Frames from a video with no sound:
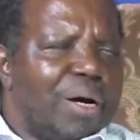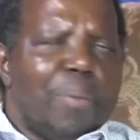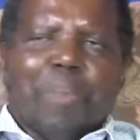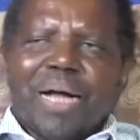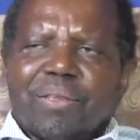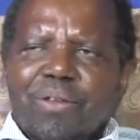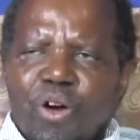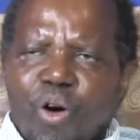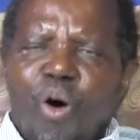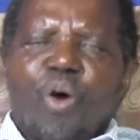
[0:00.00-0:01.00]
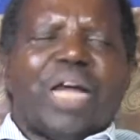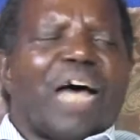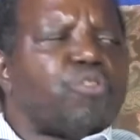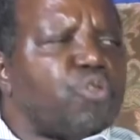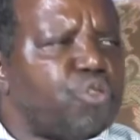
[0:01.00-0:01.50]
But God
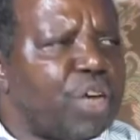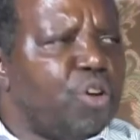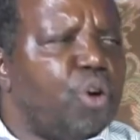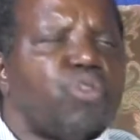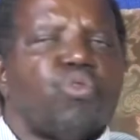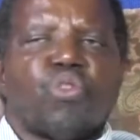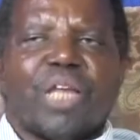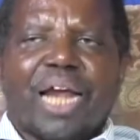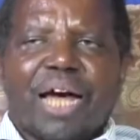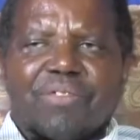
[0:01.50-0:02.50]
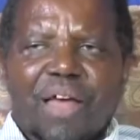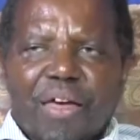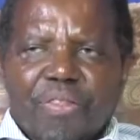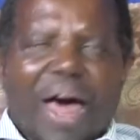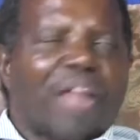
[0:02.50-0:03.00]
has chosen not to tell us
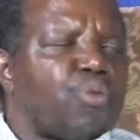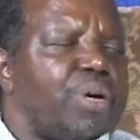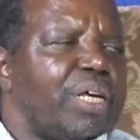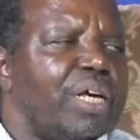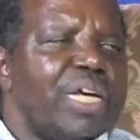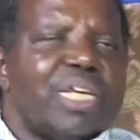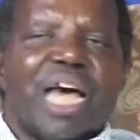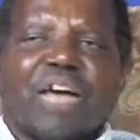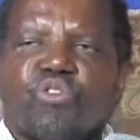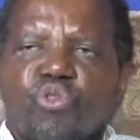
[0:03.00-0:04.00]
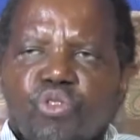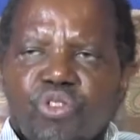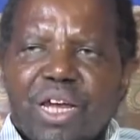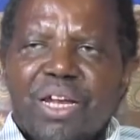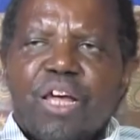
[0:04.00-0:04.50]
that way. He has
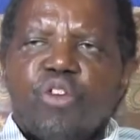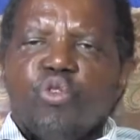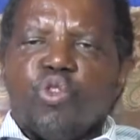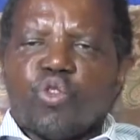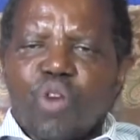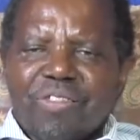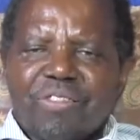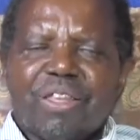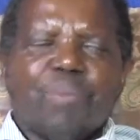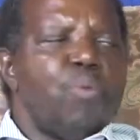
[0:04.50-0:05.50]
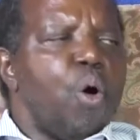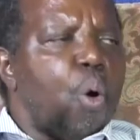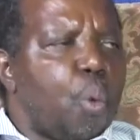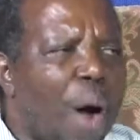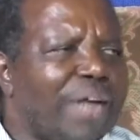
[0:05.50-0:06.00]
chosen you trust him
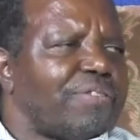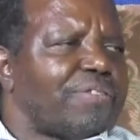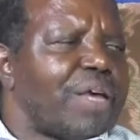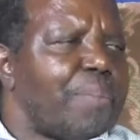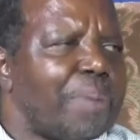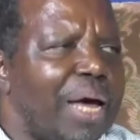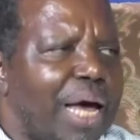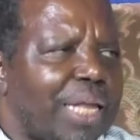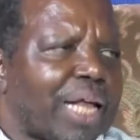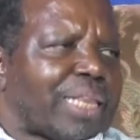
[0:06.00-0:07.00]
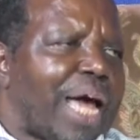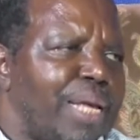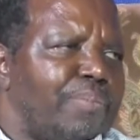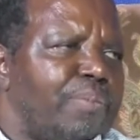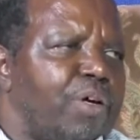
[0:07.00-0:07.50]
one step at a
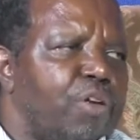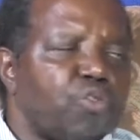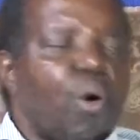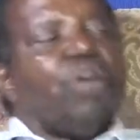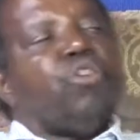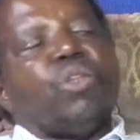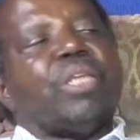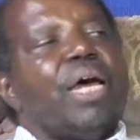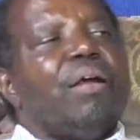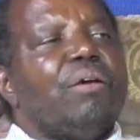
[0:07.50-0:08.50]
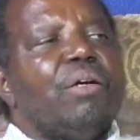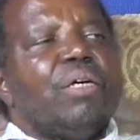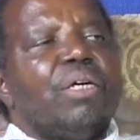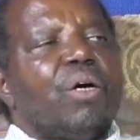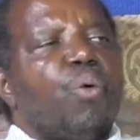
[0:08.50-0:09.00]
time. So how do you tell
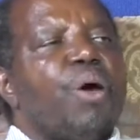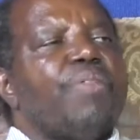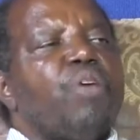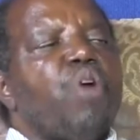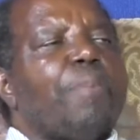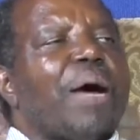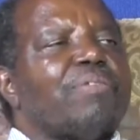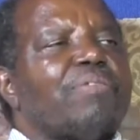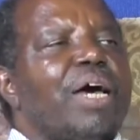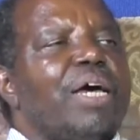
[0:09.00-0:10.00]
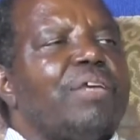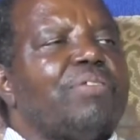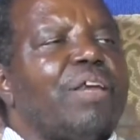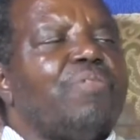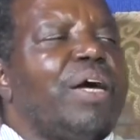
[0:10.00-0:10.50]
whether your pastor
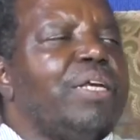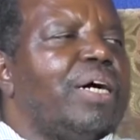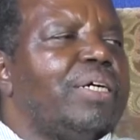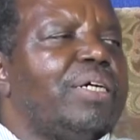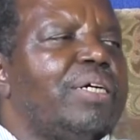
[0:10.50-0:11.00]
is a diviner?